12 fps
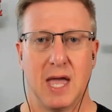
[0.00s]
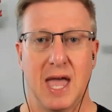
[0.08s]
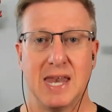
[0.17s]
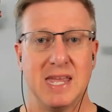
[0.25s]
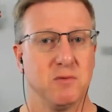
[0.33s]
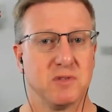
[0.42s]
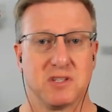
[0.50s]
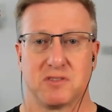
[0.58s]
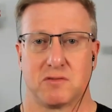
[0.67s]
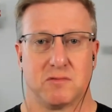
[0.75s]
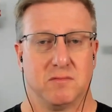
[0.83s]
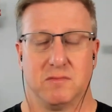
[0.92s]
And he was,
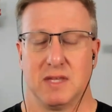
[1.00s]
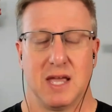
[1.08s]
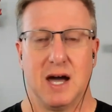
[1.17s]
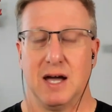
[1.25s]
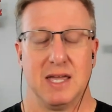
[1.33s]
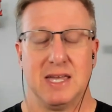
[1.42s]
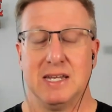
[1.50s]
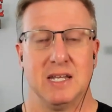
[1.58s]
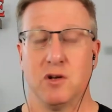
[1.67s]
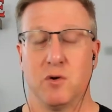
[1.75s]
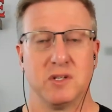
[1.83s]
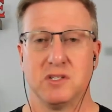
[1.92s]
he
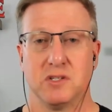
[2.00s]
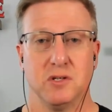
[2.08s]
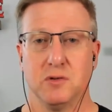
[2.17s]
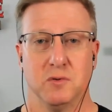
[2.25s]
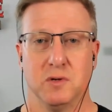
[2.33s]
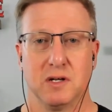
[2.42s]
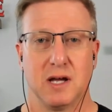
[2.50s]
didn't know what to do.